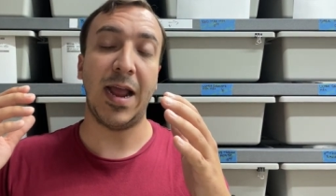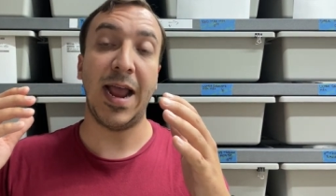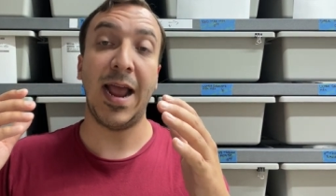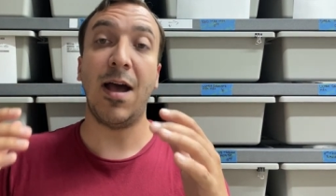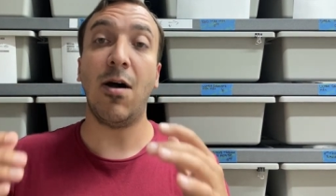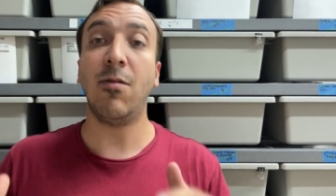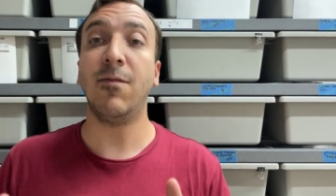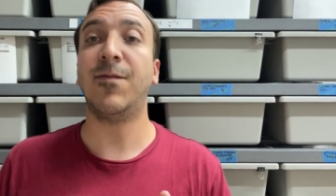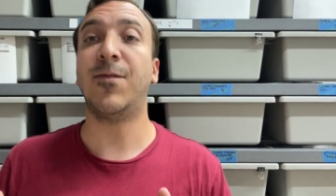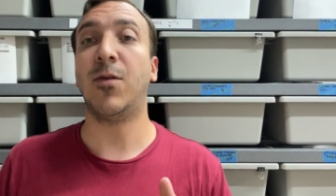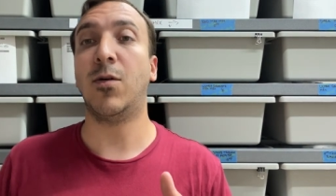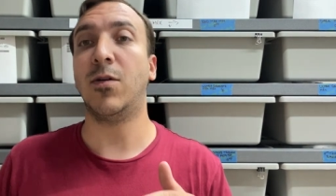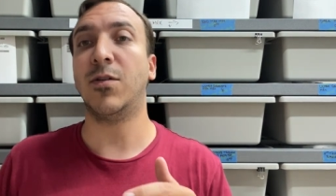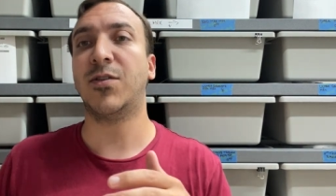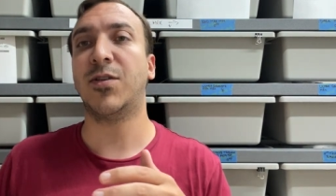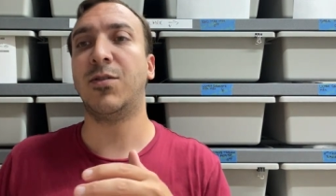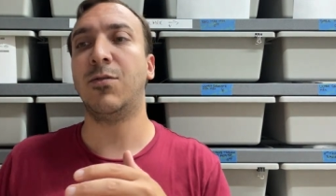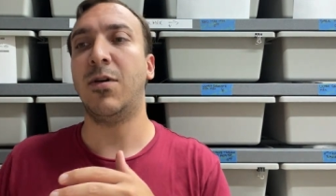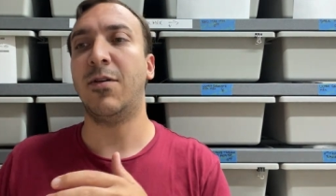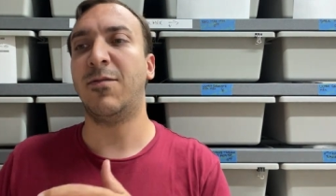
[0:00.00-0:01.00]
helpful
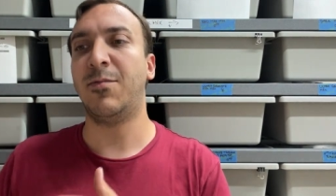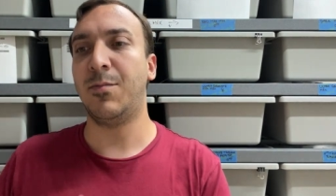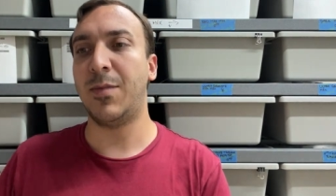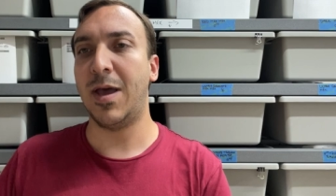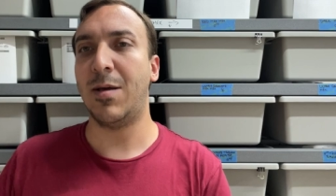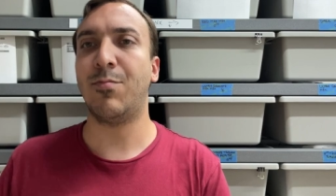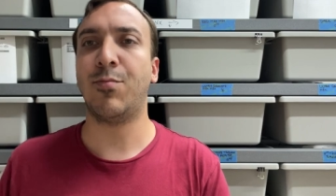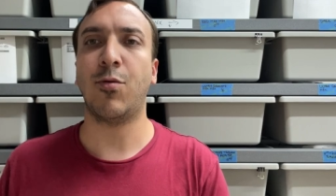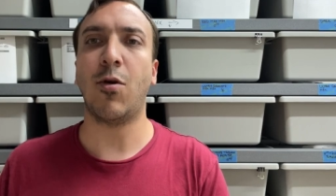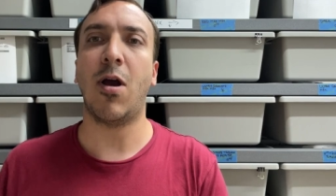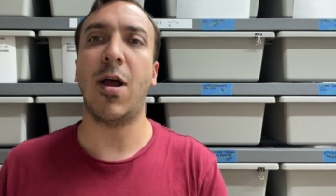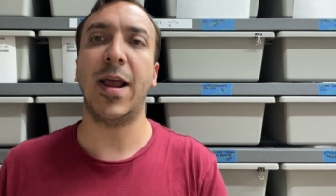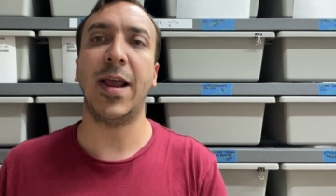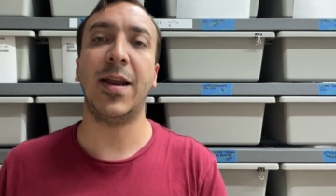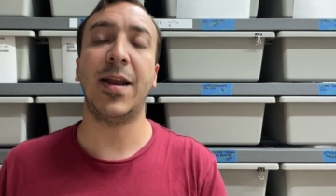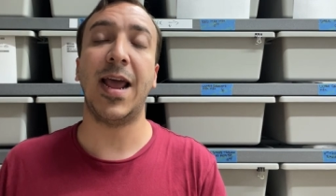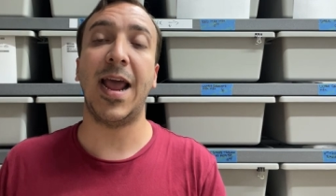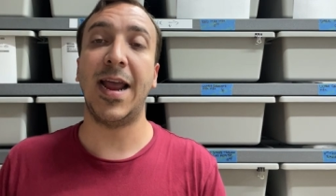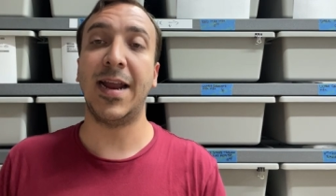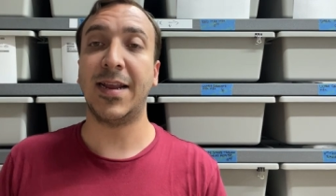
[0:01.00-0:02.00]
to have met
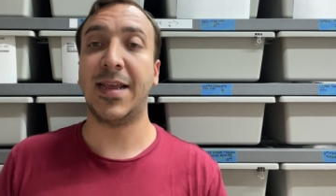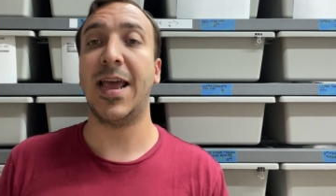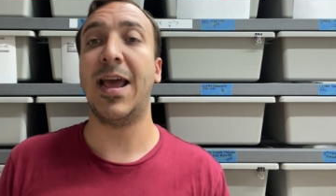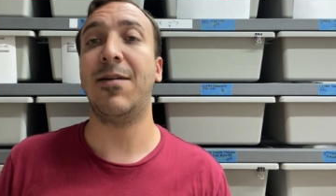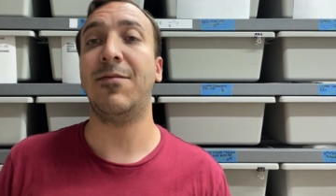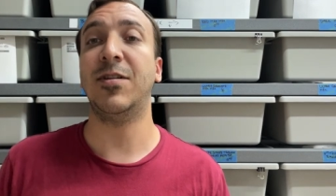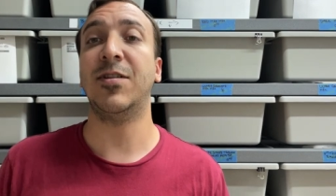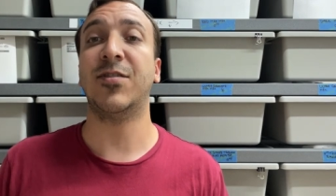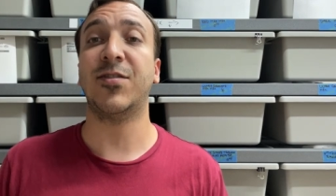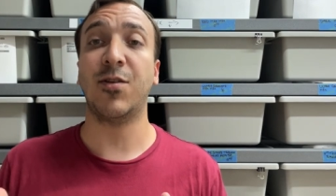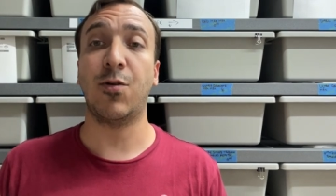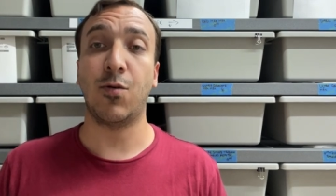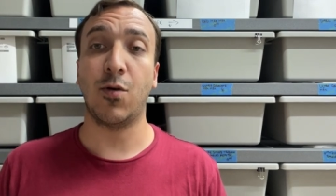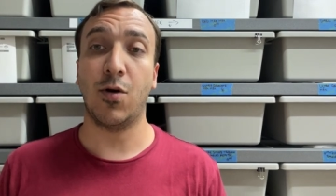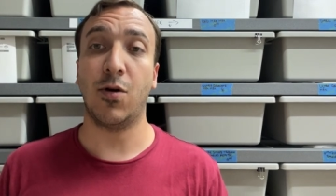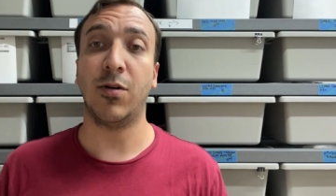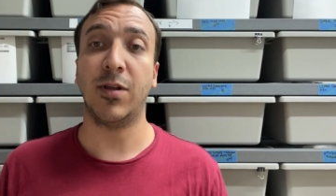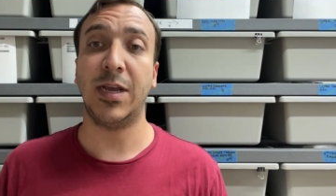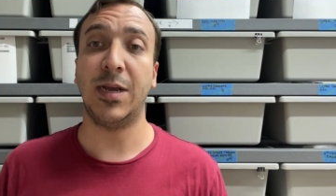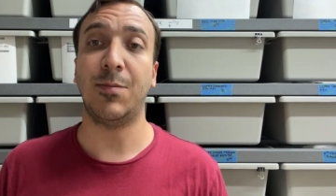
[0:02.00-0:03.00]
Brian and Kevin so
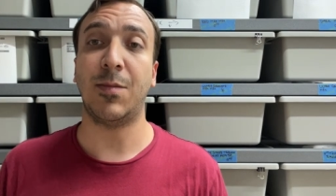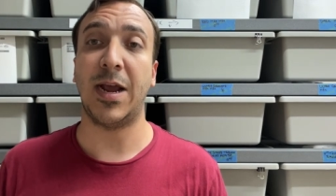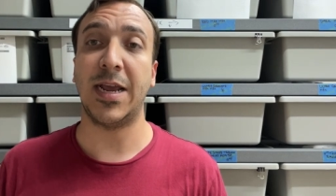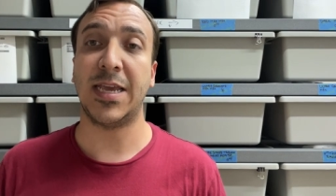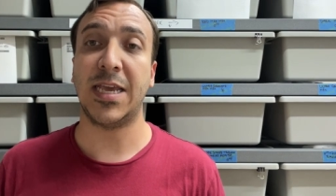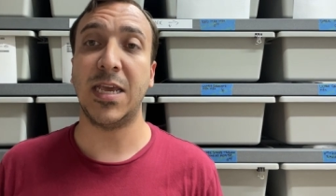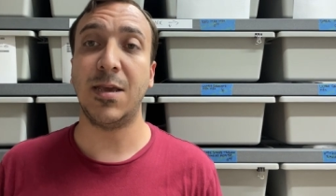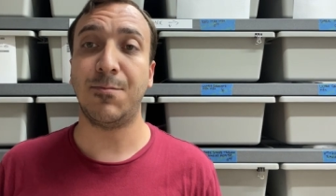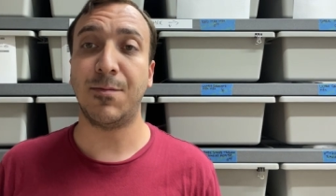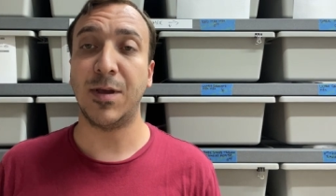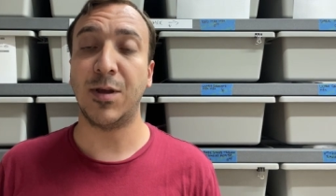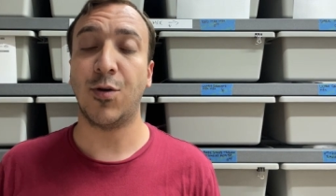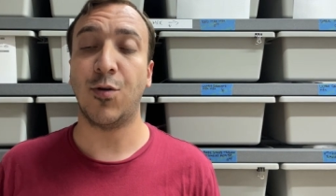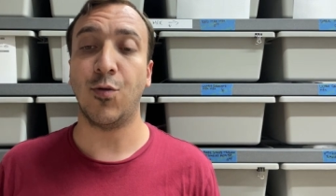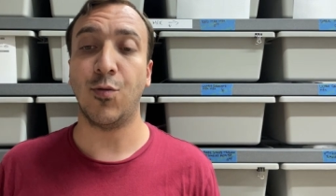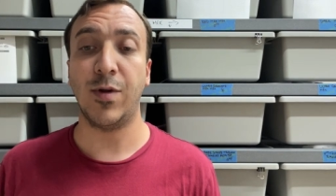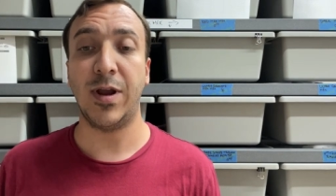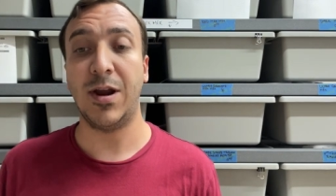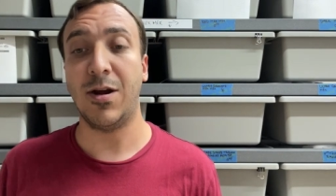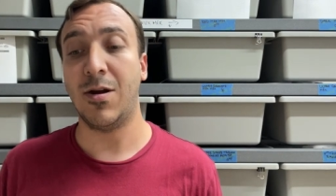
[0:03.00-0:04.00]
early in my keeping
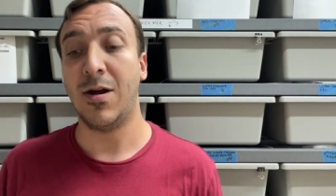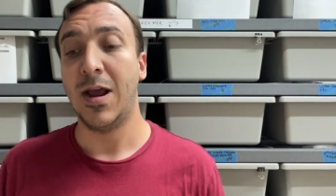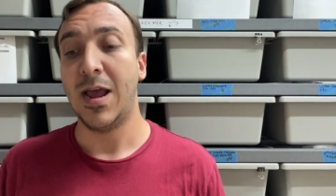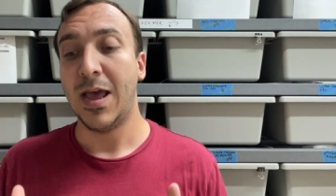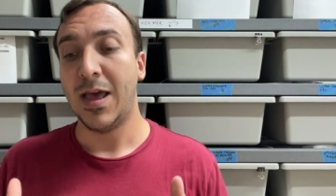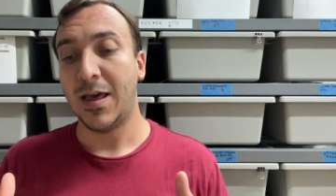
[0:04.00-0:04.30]
career